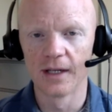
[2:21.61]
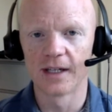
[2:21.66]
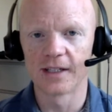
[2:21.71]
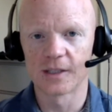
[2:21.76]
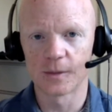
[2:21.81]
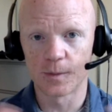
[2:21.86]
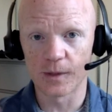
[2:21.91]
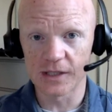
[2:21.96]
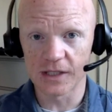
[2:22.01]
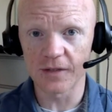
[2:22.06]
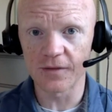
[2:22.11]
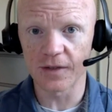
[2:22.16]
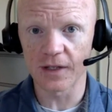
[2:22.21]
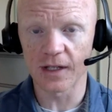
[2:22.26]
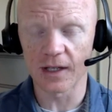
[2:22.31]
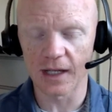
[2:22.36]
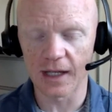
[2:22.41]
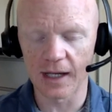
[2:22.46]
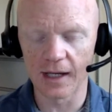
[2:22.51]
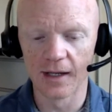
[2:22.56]
And
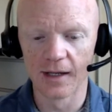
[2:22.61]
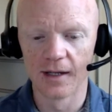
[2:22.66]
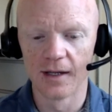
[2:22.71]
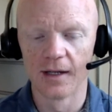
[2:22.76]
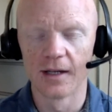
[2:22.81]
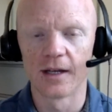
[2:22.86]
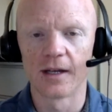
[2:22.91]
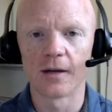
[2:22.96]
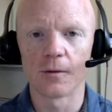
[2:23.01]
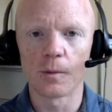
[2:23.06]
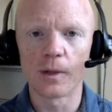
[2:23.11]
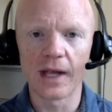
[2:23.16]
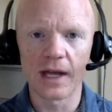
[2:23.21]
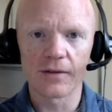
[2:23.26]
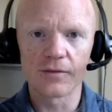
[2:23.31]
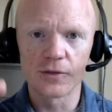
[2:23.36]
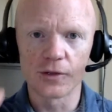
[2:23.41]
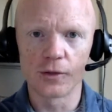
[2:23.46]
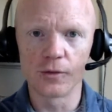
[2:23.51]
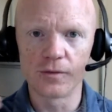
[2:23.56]
specifically, here we
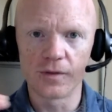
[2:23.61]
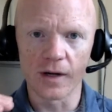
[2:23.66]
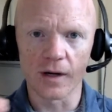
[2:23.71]
have two